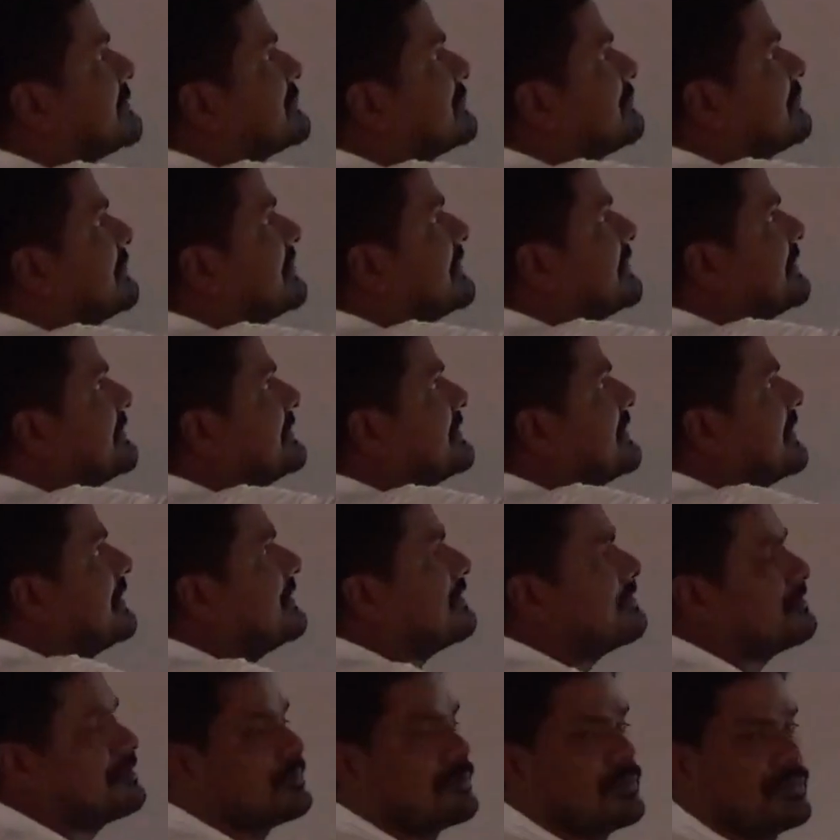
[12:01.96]
showing in
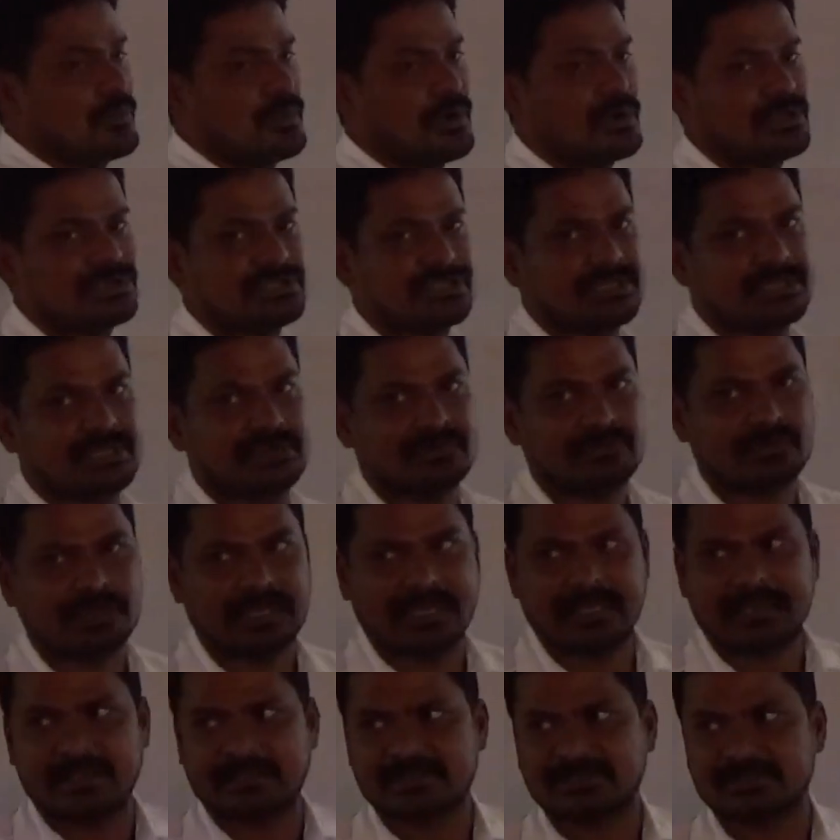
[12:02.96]
the positive
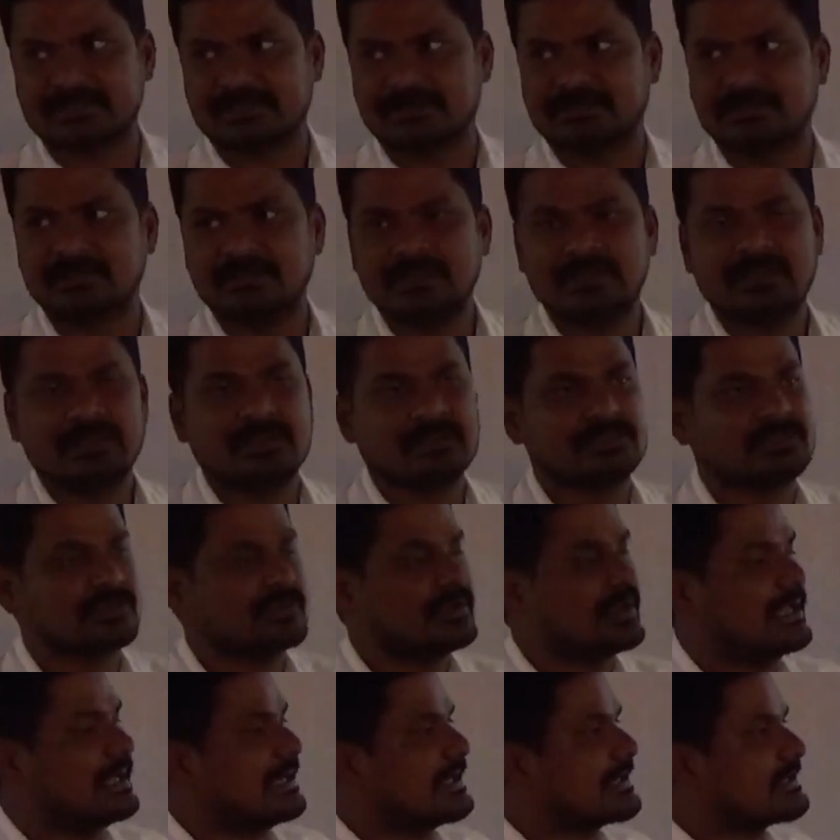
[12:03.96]
direction.
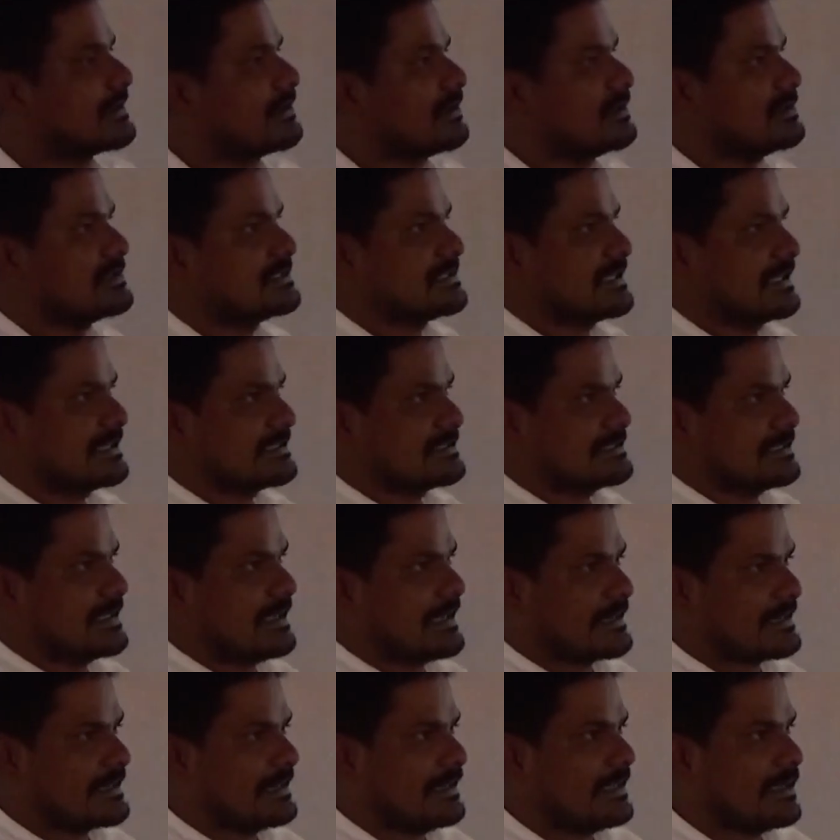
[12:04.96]
So electrons
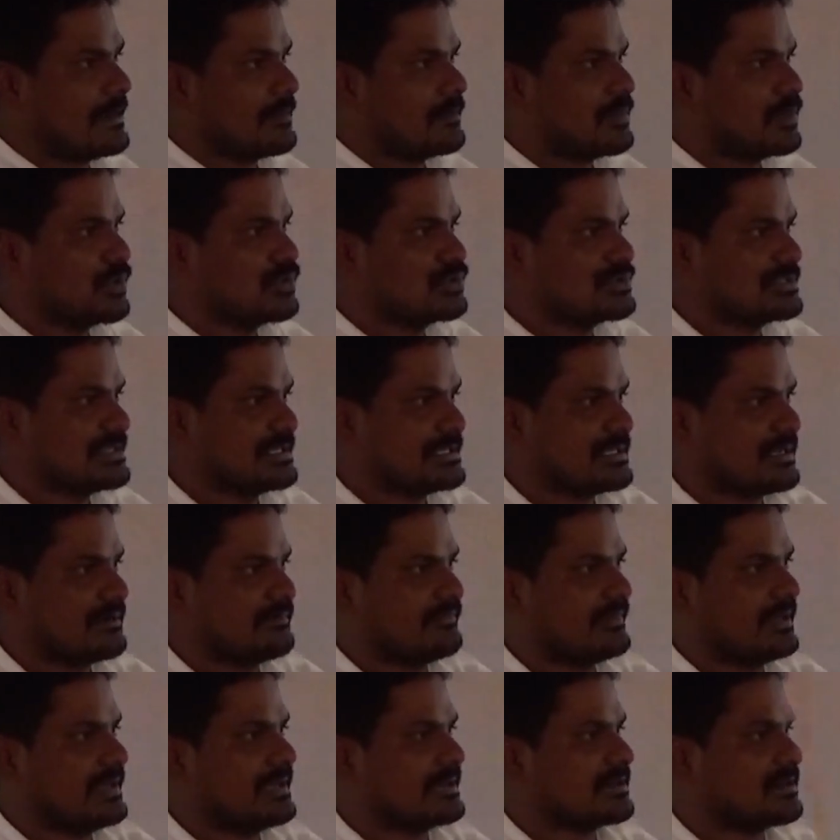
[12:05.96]
exactly opposite of
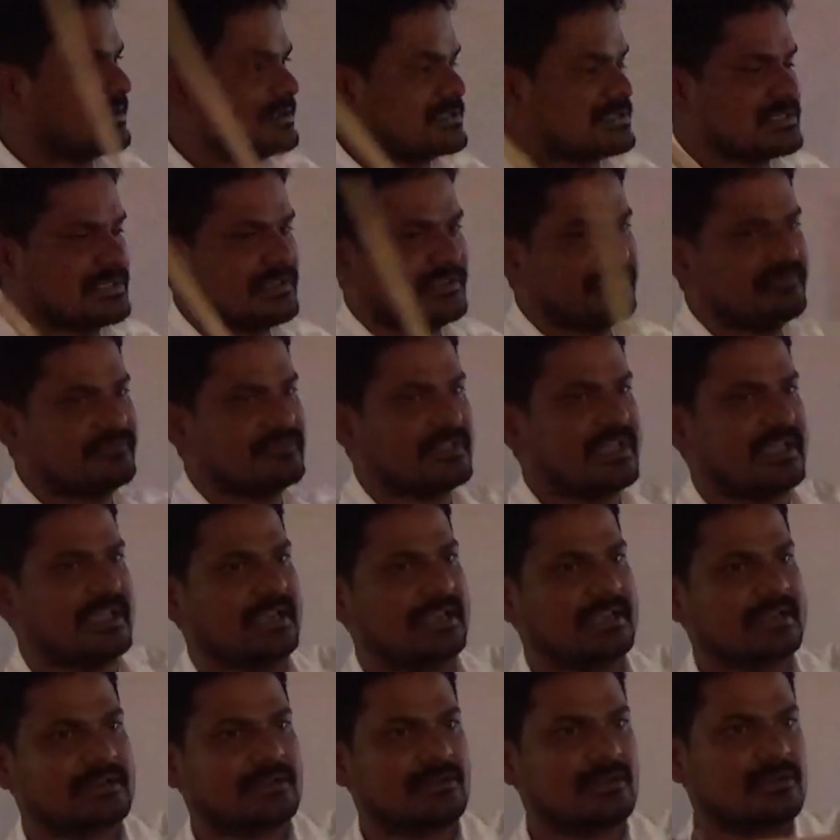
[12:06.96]
electrons. If the
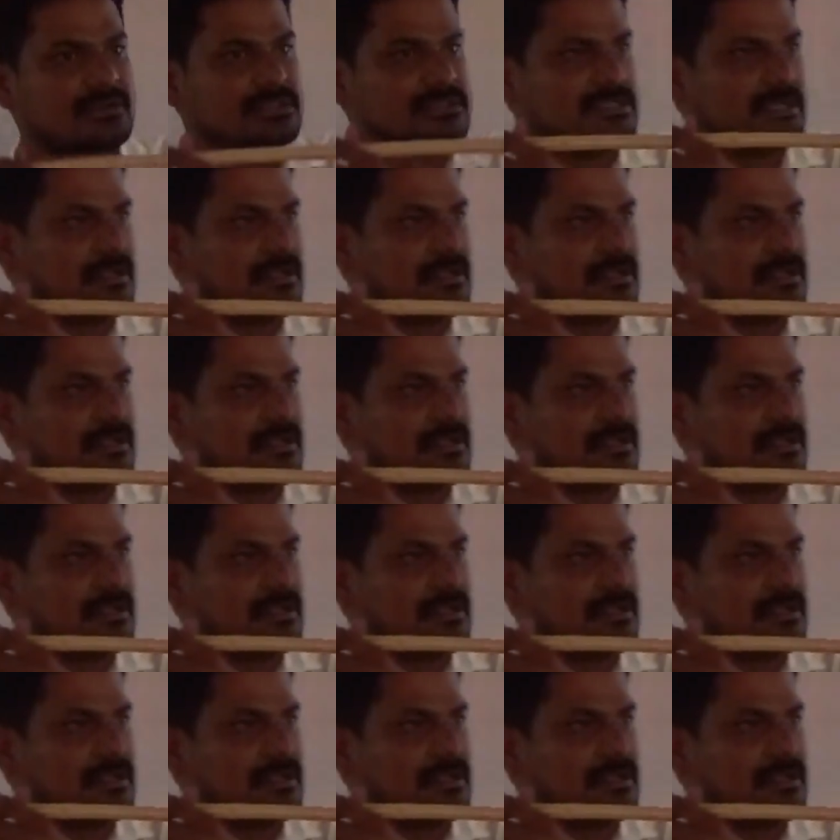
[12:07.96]
electrons